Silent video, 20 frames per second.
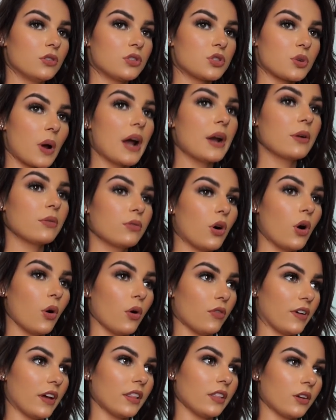So I don't know
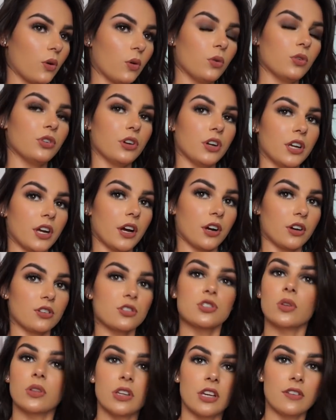if I look older or younger.
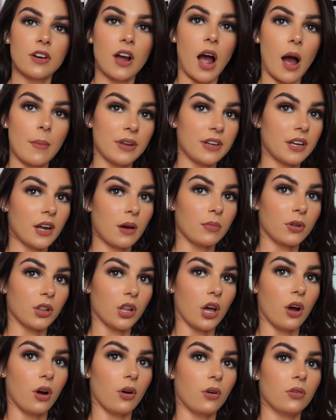So leave a comment down
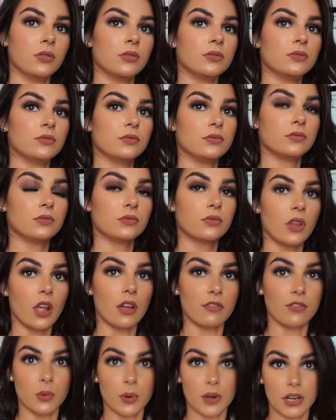below.
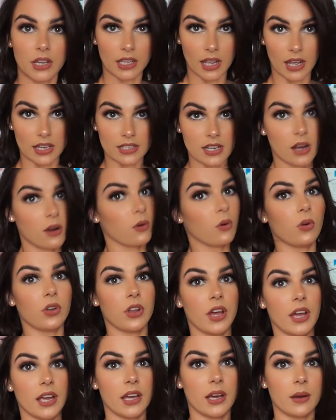If you were to guess how
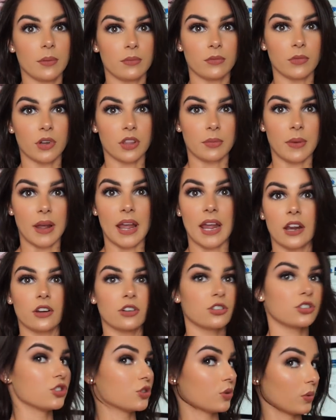old I am with my
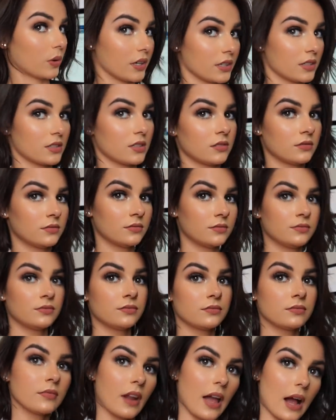hair short,
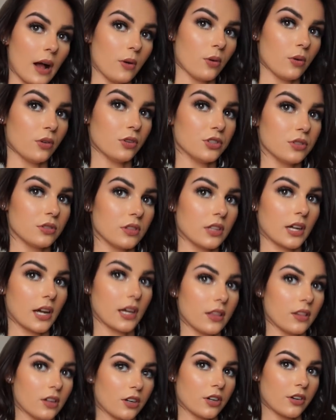how old do you think
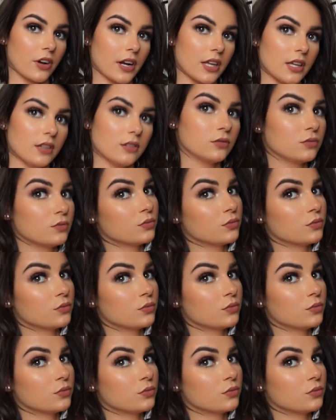I look? Ready?